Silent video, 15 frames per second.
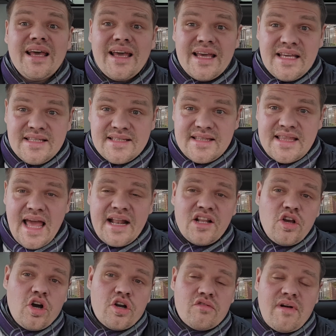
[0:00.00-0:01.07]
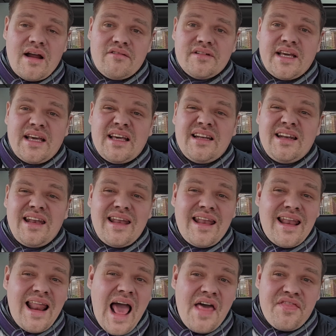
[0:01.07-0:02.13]
He's then gone around it and
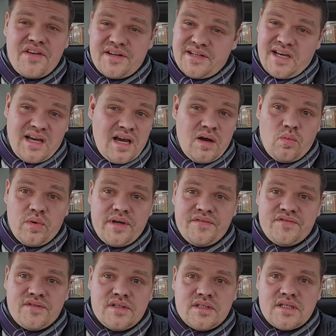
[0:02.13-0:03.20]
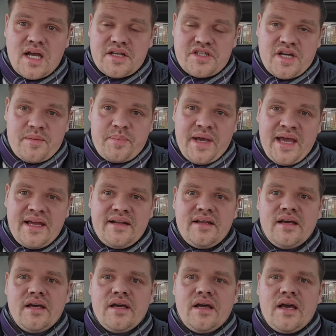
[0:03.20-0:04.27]
lathered it with touch-up paint
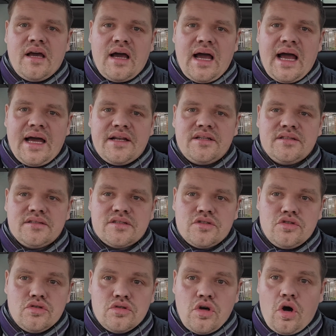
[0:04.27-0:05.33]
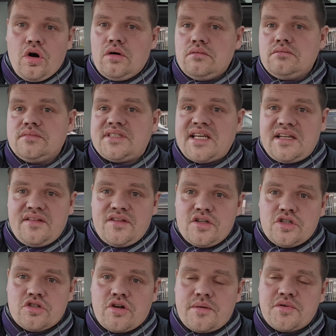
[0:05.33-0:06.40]
and not said in the
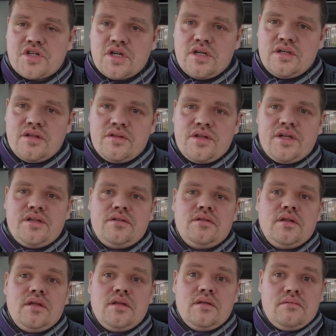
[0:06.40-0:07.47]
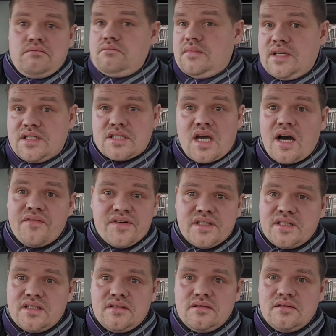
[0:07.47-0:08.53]
description that it's covered
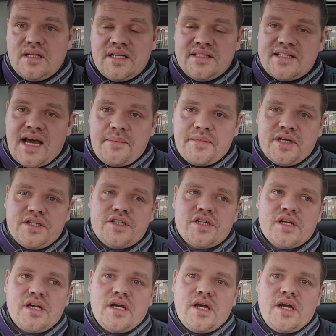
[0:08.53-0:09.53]
in damage.